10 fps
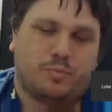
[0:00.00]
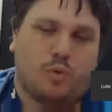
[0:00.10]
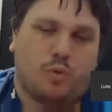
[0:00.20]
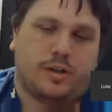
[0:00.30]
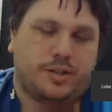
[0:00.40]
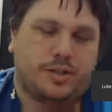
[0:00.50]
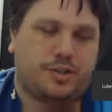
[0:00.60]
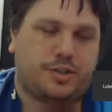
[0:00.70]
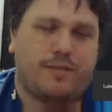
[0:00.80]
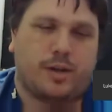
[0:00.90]
working on these
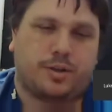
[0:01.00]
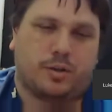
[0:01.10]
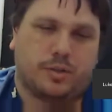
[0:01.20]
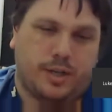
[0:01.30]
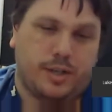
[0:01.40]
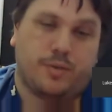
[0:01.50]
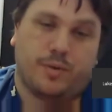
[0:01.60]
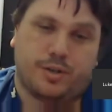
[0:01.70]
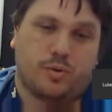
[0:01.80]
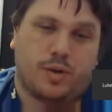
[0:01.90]
Stevie Wonder songs in the
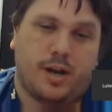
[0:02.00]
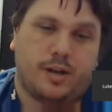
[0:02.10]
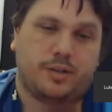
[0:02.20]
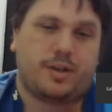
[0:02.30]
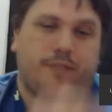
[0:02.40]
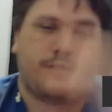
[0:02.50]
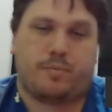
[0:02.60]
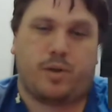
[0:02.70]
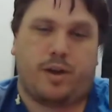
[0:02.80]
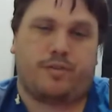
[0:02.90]
original key. I used to have to
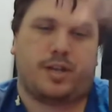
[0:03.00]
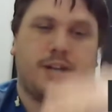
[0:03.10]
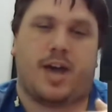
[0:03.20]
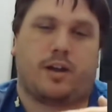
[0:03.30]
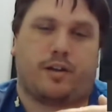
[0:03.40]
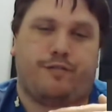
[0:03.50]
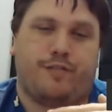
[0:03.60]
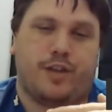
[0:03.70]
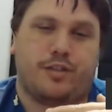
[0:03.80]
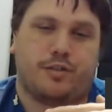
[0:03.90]
put everything down like a
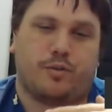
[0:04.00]
fifth